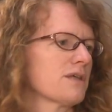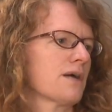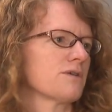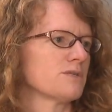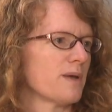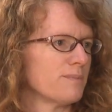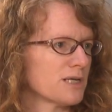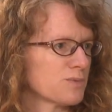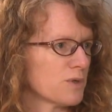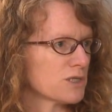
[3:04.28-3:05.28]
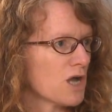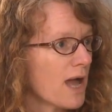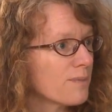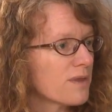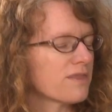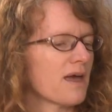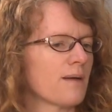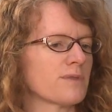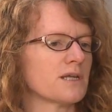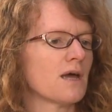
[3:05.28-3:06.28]
that I would spend much more time with
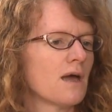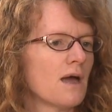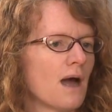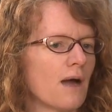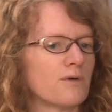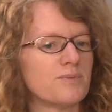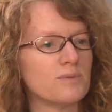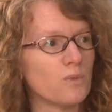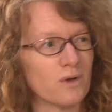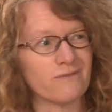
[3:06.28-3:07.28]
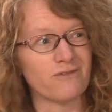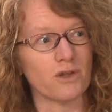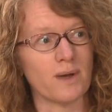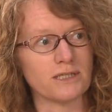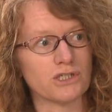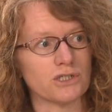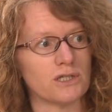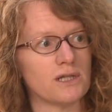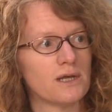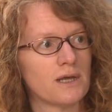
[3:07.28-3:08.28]
them, that I would be more
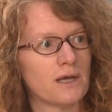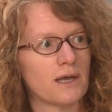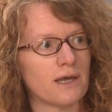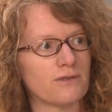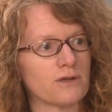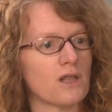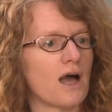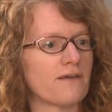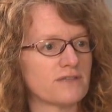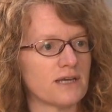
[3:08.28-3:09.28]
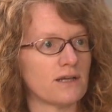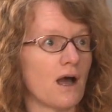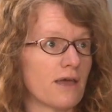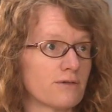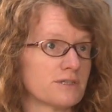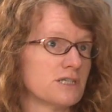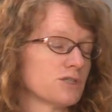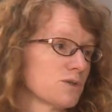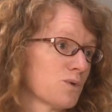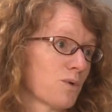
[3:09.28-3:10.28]
influential in their lives than either
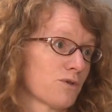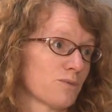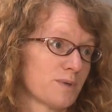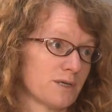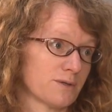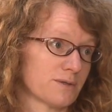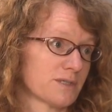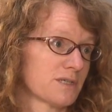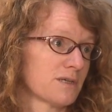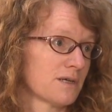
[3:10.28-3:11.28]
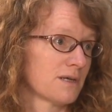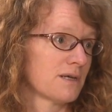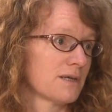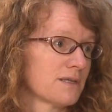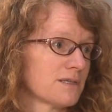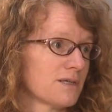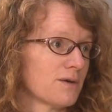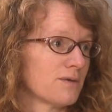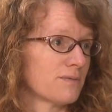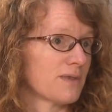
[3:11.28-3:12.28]
teachers or their peers.
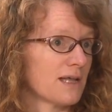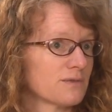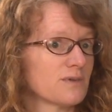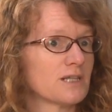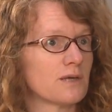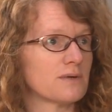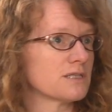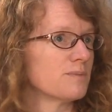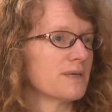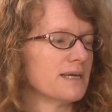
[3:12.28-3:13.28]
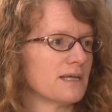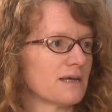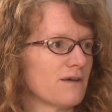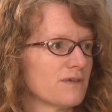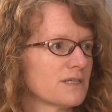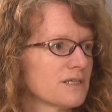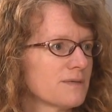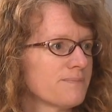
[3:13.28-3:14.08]
So that really was the beginning of it.